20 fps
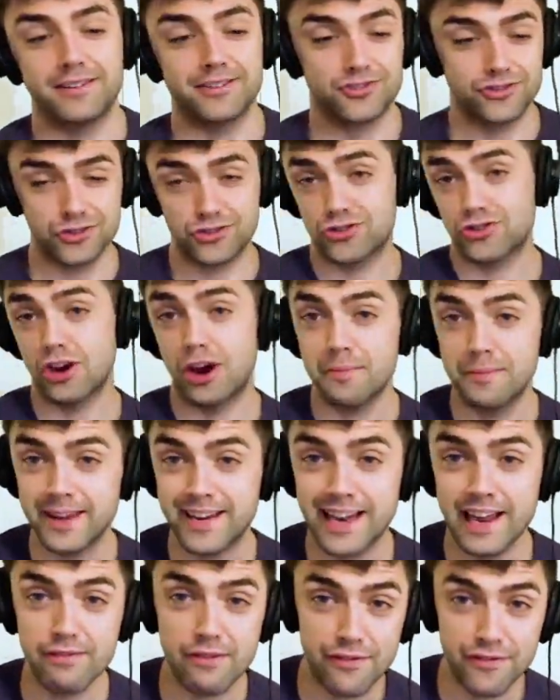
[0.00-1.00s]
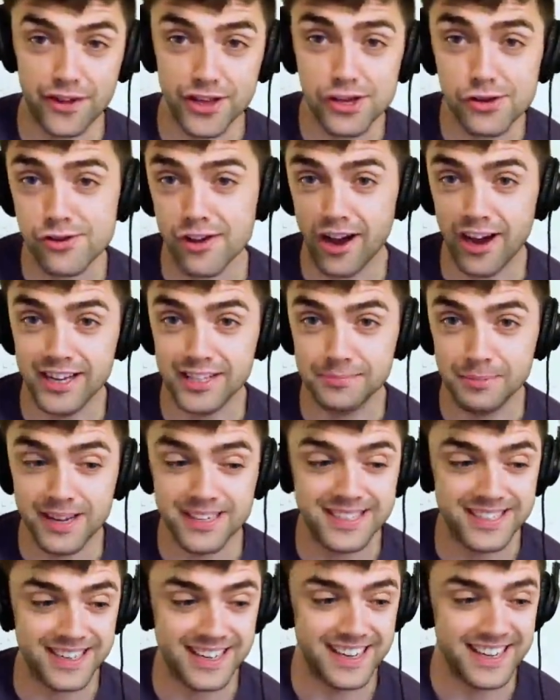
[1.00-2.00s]
Try and be clever for you guys,
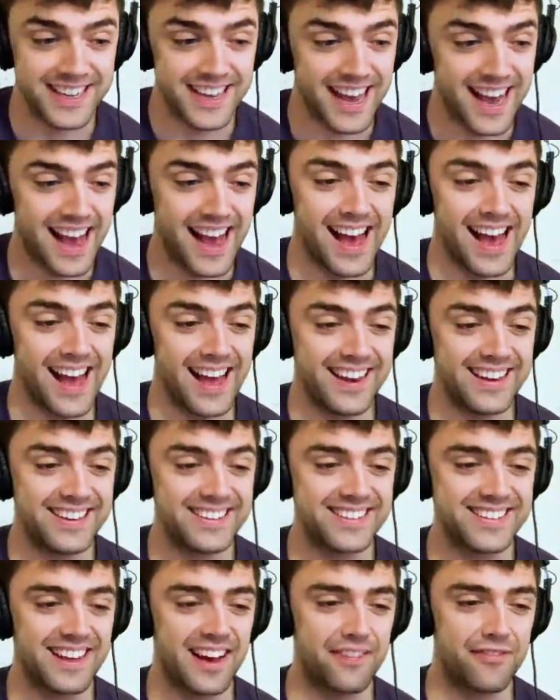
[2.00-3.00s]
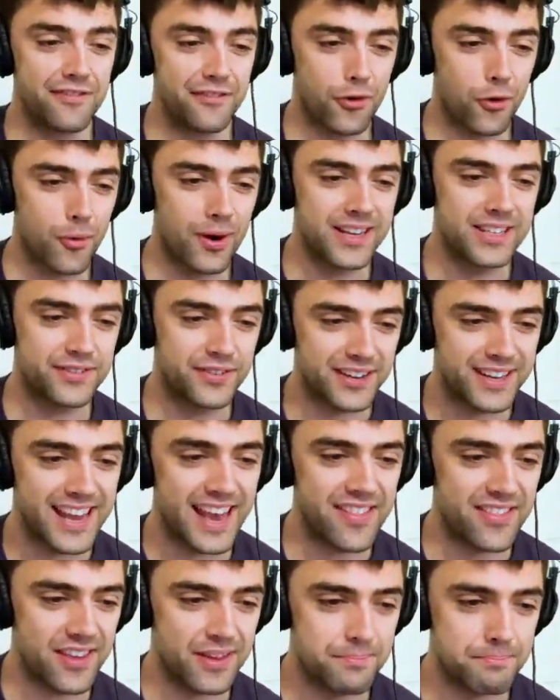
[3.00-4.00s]
basically. And I always
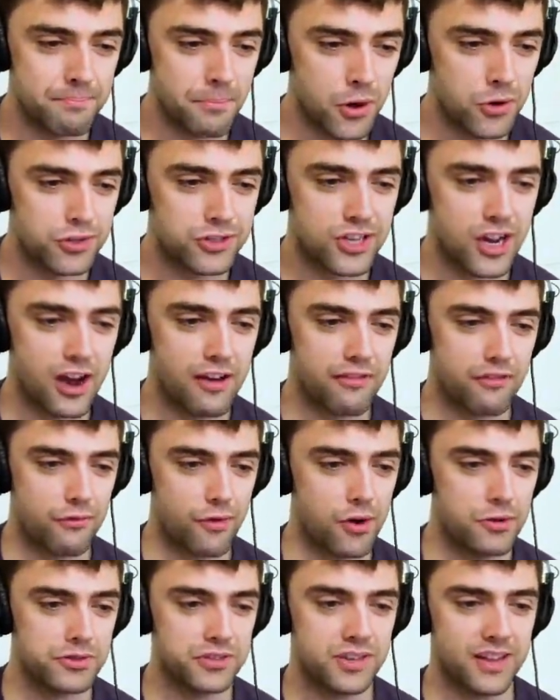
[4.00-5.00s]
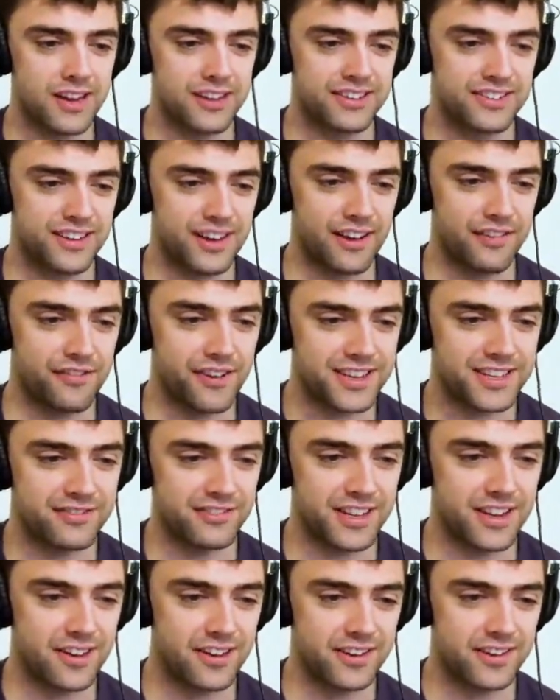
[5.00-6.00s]
forget that most calving ropes
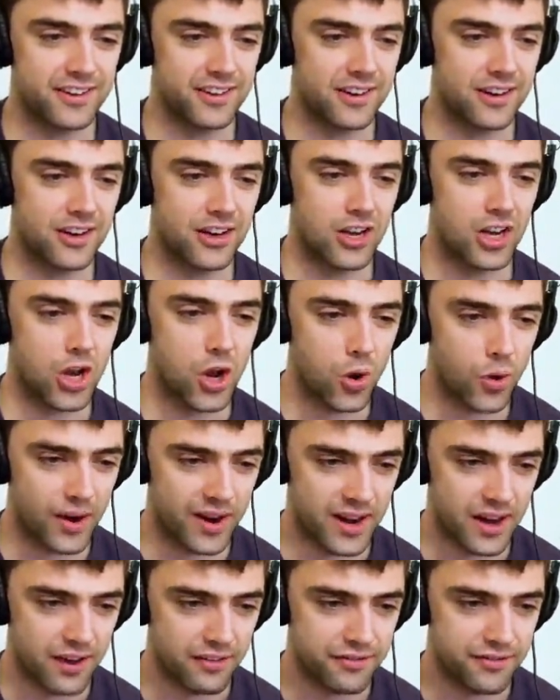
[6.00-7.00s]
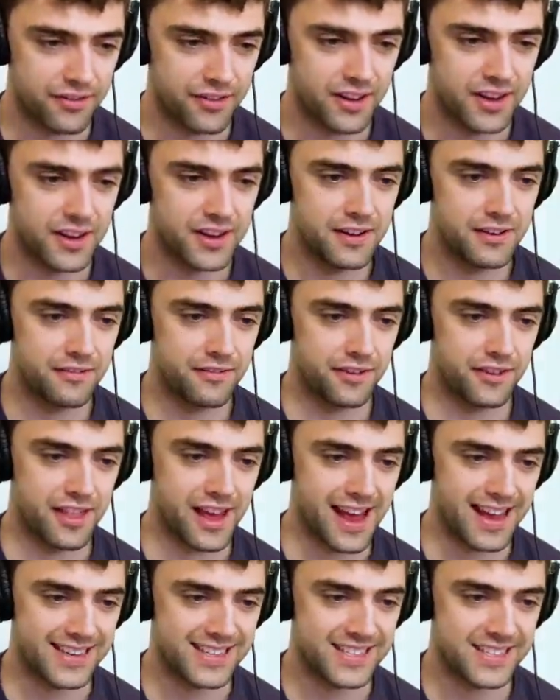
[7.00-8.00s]
effectively aren't long enough for
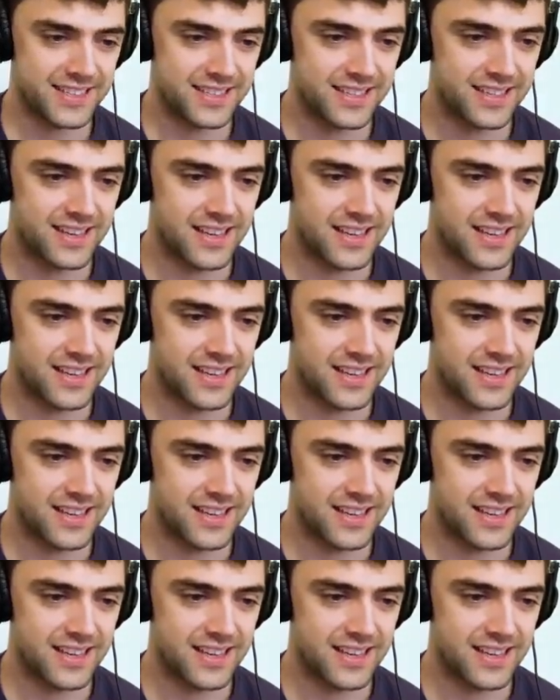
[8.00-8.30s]
that.